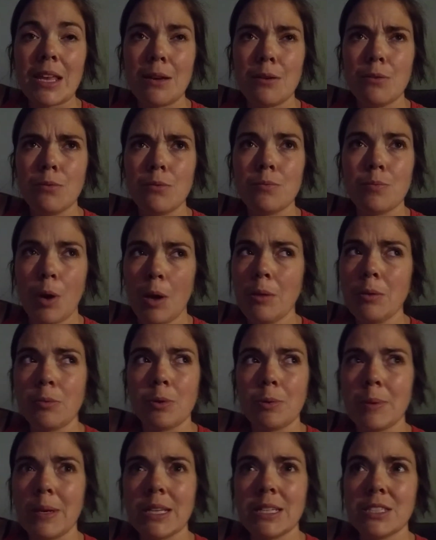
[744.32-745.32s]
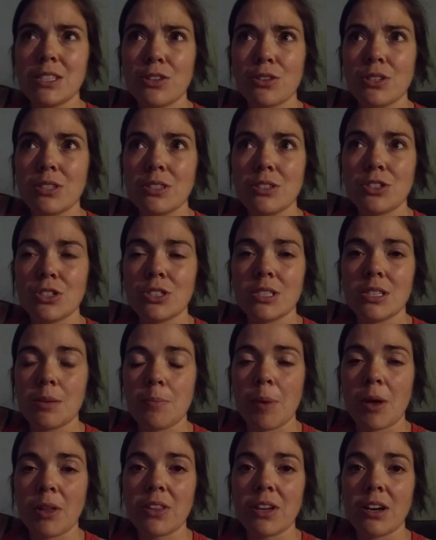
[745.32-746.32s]
it probably would be easier to just
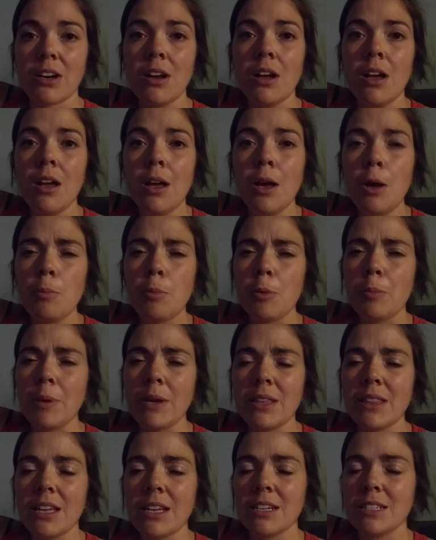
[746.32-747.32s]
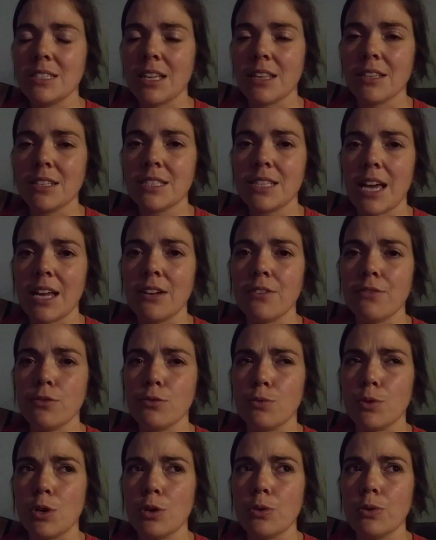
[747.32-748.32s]
sleep out there. But being that it's on the side of
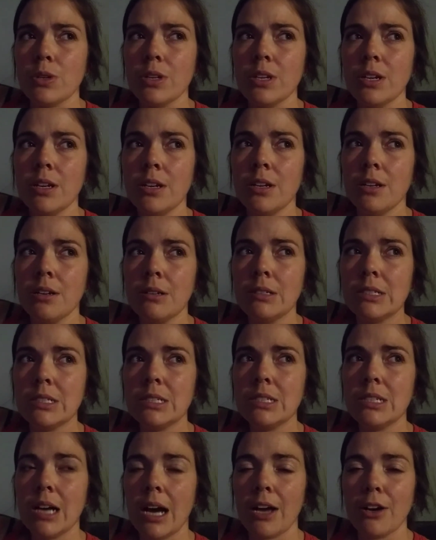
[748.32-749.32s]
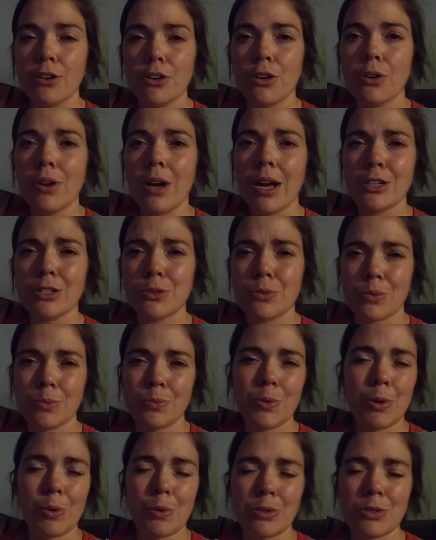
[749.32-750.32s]
the road, I don't know.
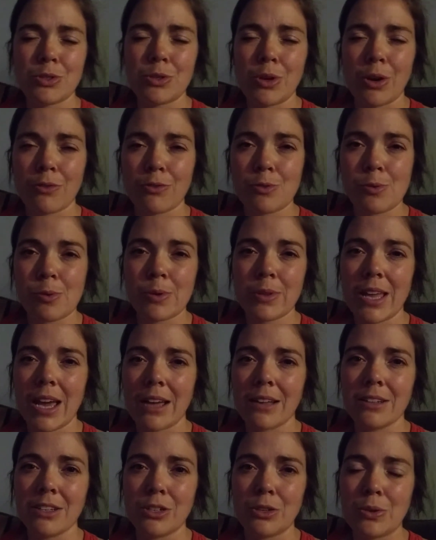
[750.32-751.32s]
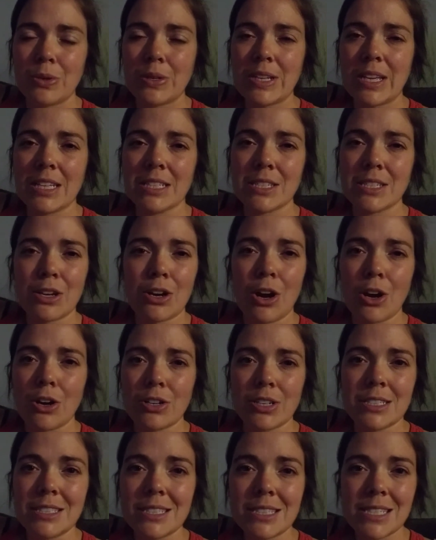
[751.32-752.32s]
We weren't too comfortable with that, in case a
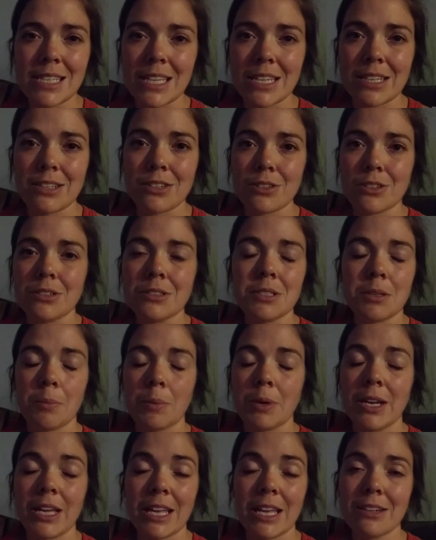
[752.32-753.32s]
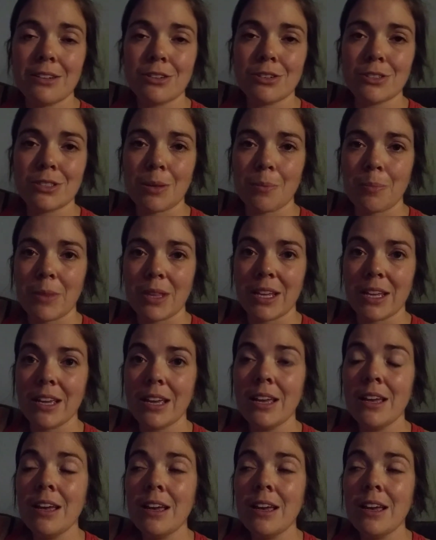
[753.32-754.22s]
car didn't see it or someone hit it or something.